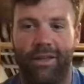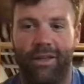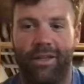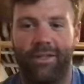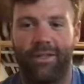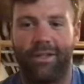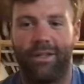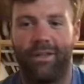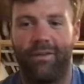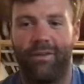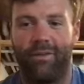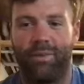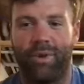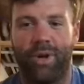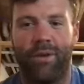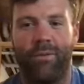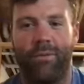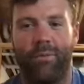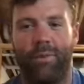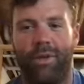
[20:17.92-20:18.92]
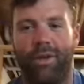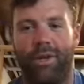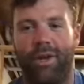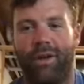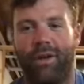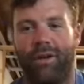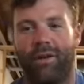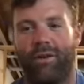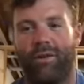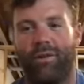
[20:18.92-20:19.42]
it's probably
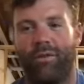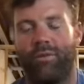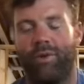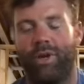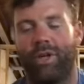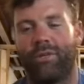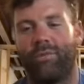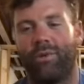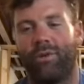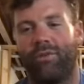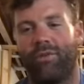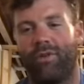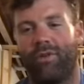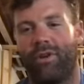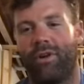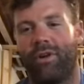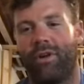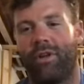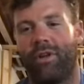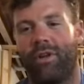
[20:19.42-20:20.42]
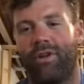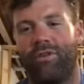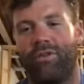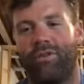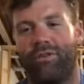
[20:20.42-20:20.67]
not a recipe for a huge